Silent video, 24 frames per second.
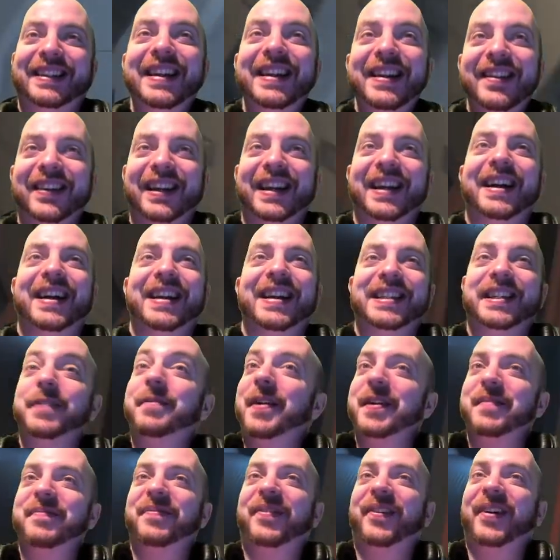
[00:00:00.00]
When I asked on
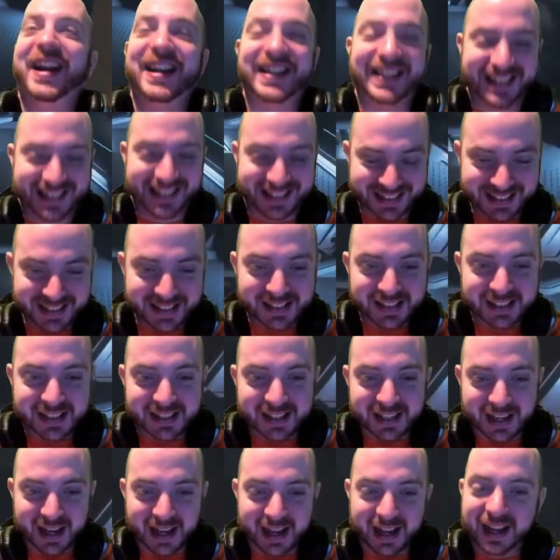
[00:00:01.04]
my press,
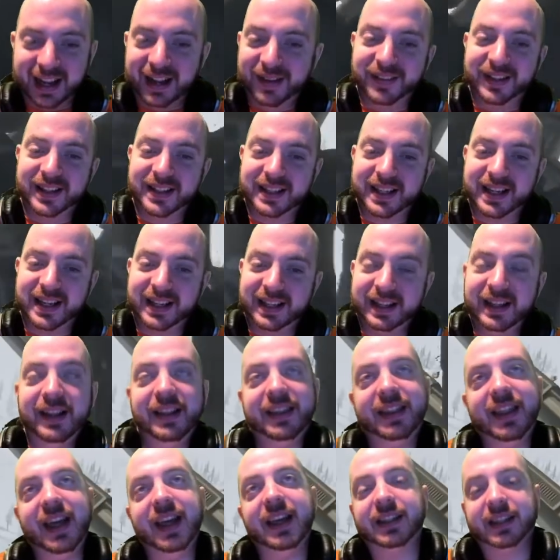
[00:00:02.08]
I was like, "Oh,
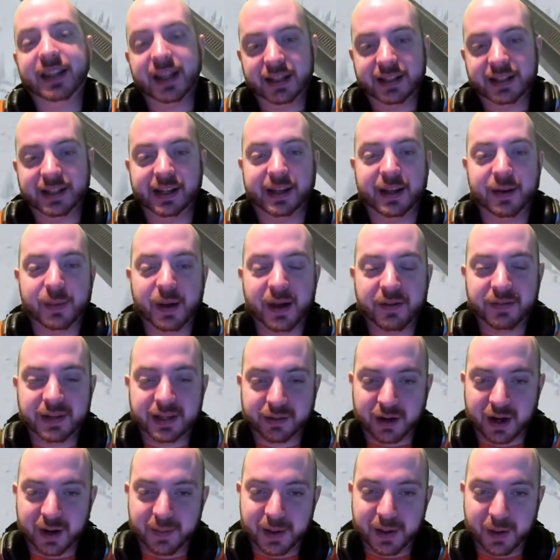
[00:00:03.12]
thanks. That's a good way of
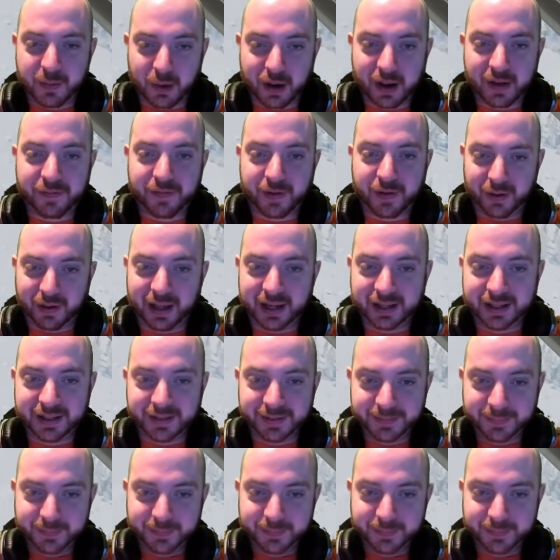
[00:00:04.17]
describing what I feel like."